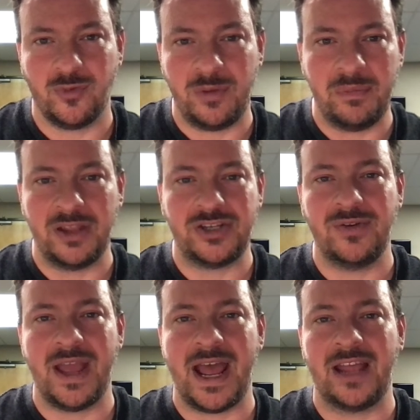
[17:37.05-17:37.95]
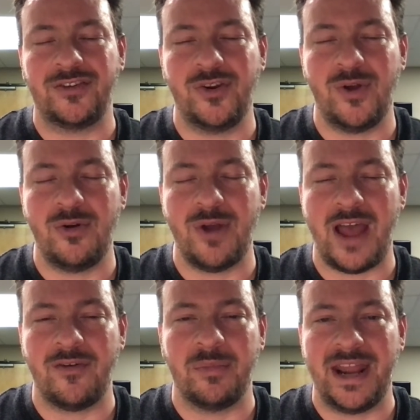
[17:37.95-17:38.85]
We miss you guys who
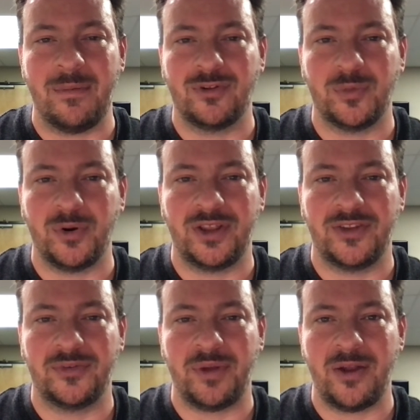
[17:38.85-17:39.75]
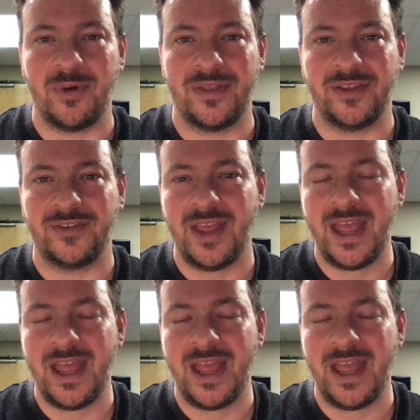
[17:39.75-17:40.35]
haven't been able to participate with us,